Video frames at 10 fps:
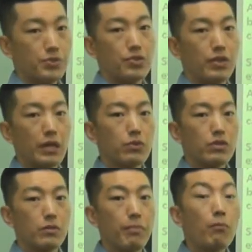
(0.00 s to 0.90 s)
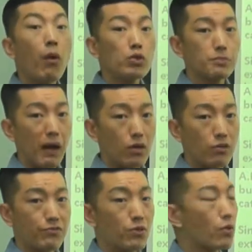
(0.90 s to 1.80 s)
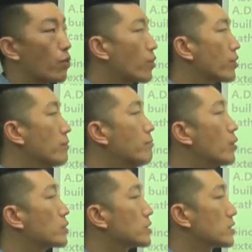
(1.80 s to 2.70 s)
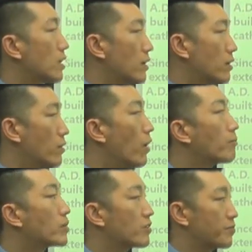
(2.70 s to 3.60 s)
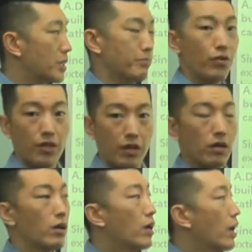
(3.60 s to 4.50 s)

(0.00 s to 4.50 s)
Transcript: So they were the most powerful or the most number of people there.